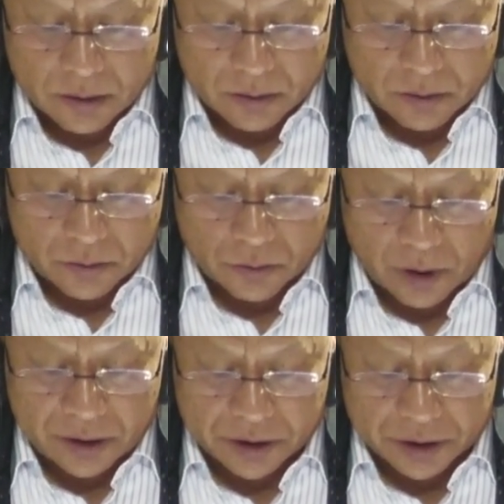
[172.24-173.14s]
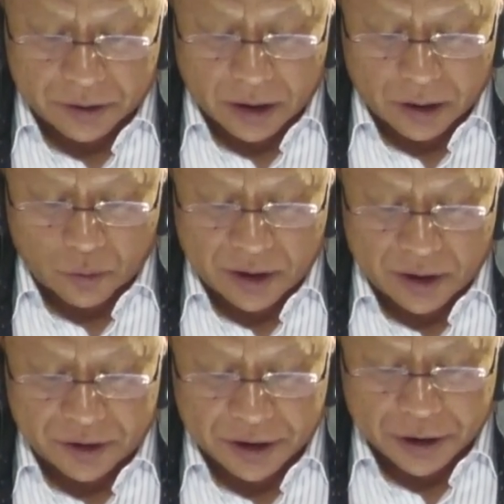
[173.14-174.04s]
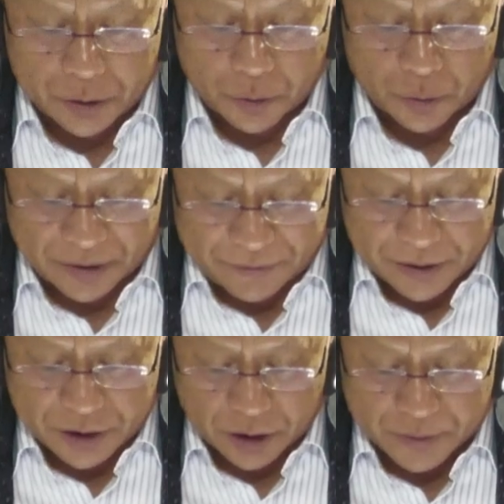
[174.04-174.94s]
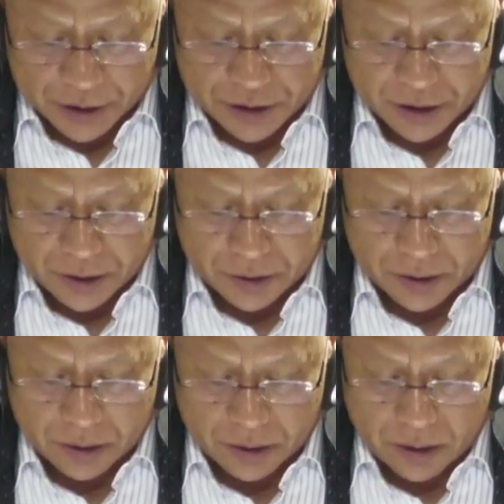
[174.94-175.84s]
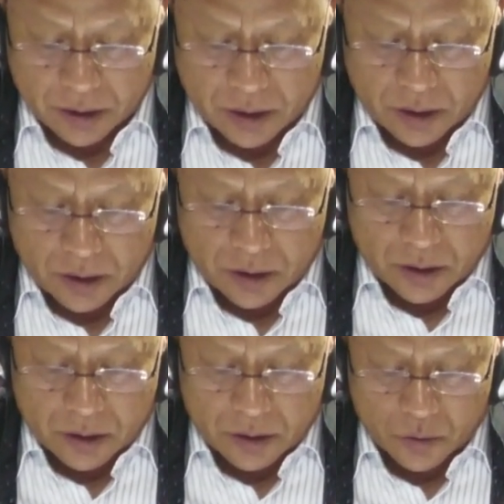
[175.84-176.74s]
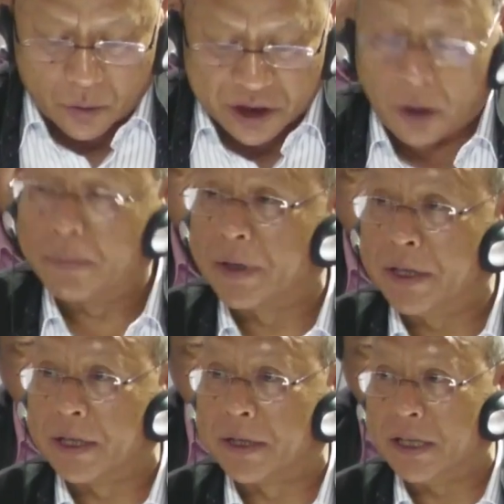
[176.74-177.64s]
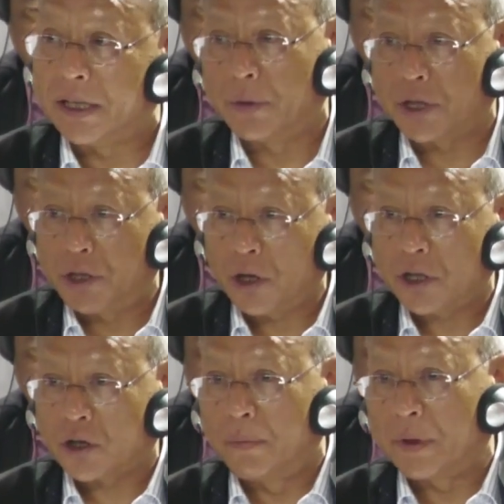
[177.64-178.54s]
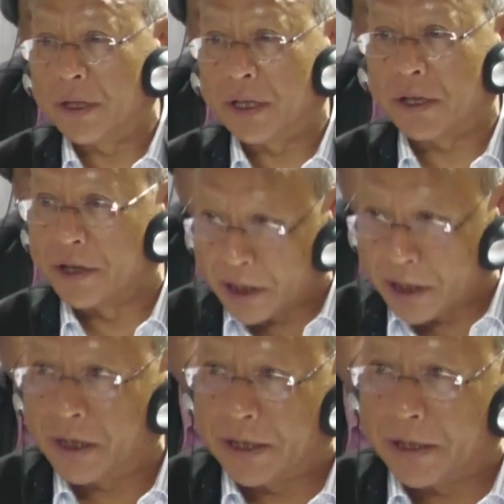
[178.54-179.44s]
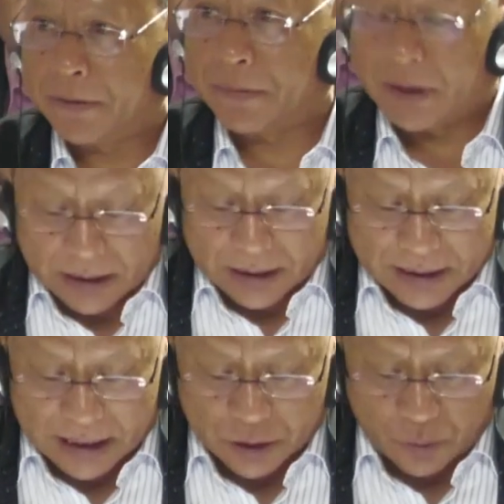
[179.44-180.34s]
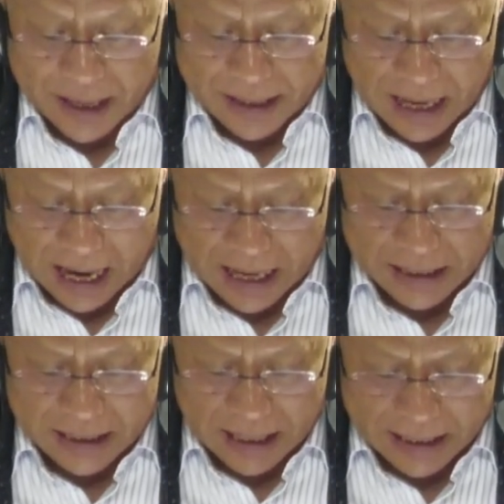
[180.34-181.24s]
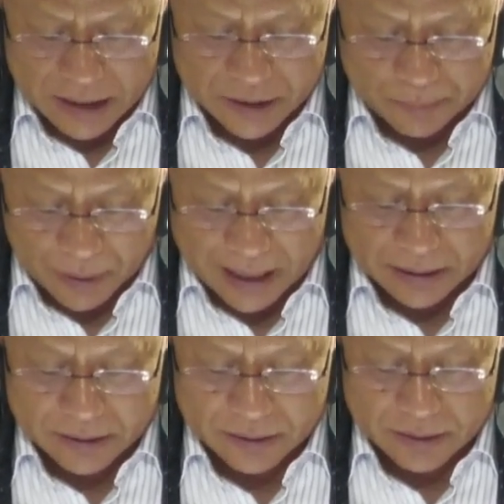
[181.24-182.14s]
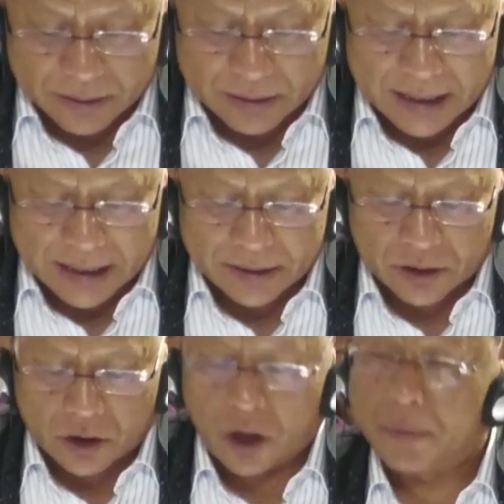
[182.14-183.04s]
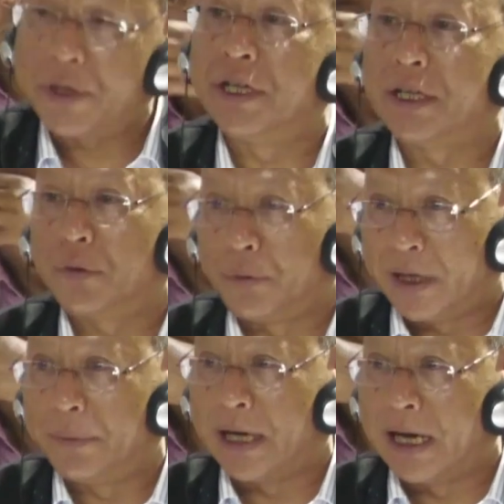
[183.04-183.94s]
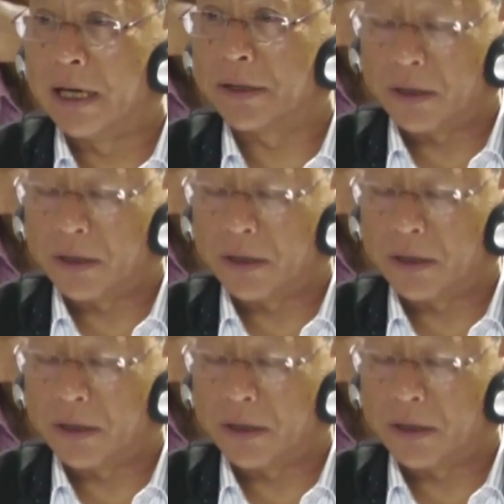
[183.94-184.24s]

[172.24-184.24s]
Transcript: 132 uh, kV substation was completed. It was just completed recently. That's why I again replied that commissioning will be held